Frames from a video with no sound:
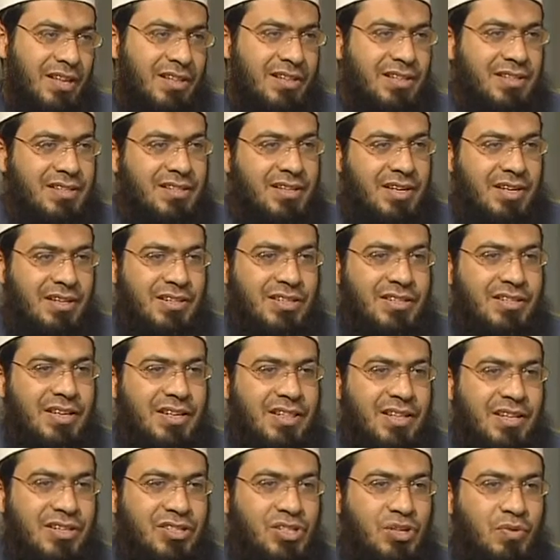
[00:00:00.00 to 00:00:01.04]
And the scholars say
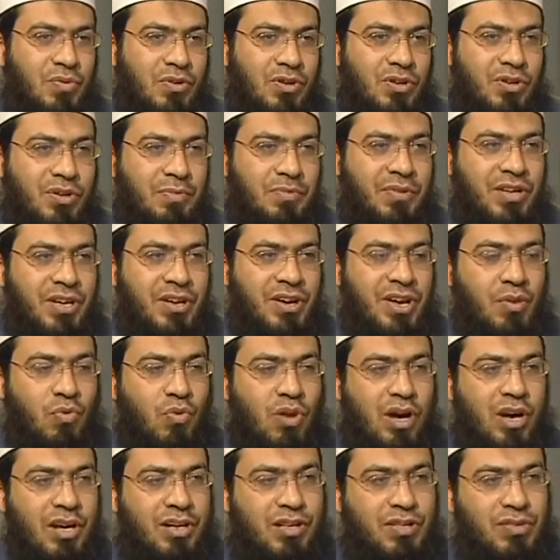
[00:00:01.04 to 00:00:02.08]
that you will not be
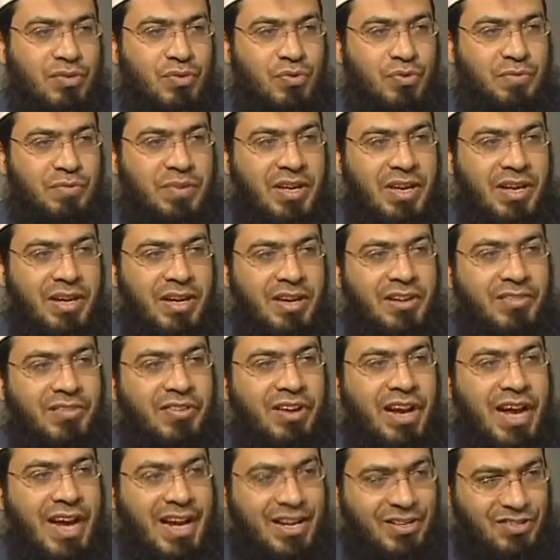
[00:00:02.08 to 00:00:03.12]
required to make
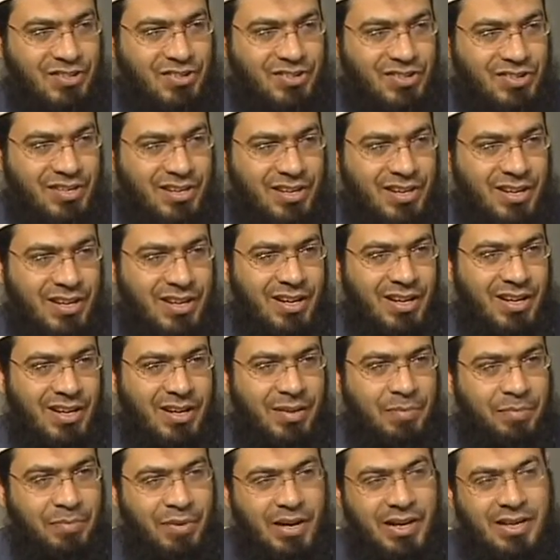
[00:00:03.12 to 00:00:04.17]
another hajj.
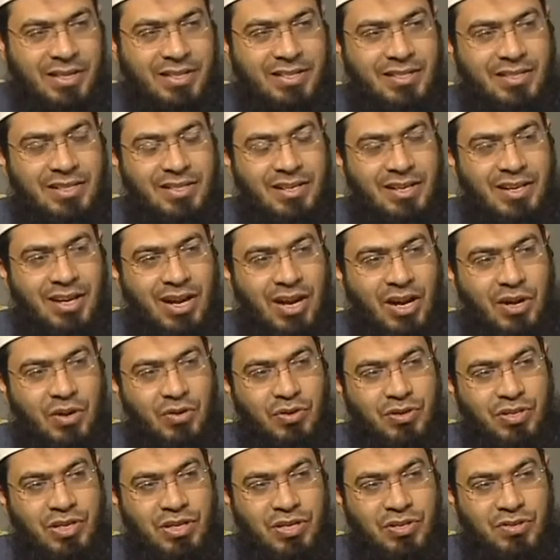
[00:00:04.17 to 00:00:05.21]
But
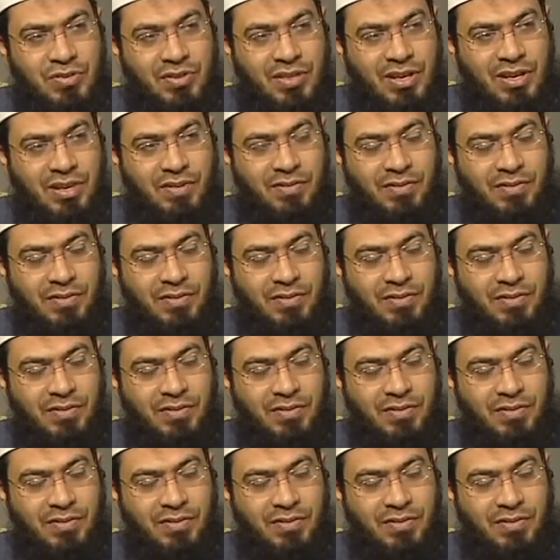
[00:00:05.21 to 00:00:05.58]
according to the